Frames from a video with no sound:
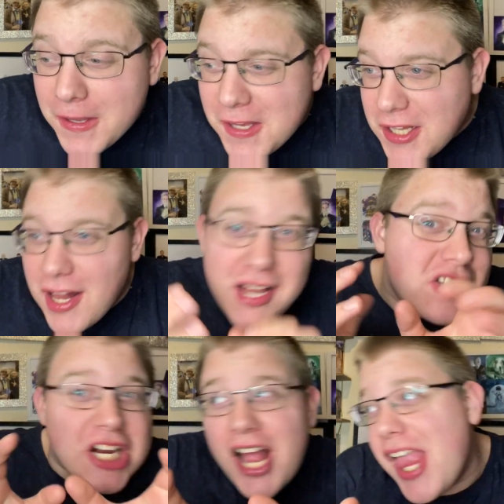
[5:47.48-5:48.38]
And they're like,
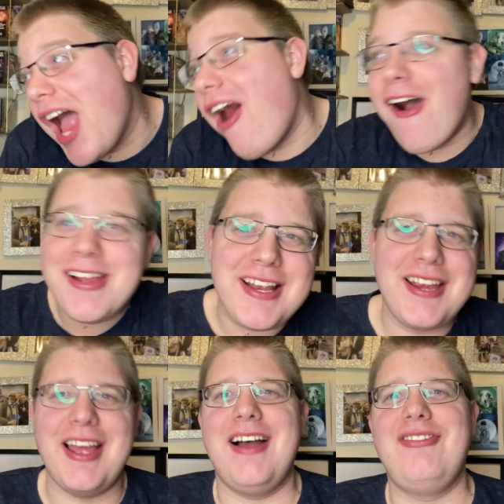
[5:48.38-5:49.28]
they're
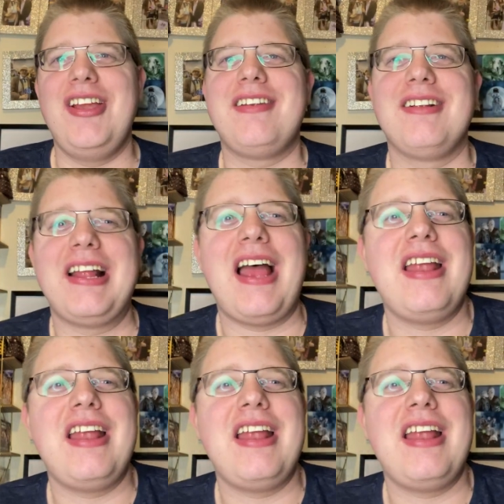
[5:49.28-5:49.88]
hiding. I really do like that.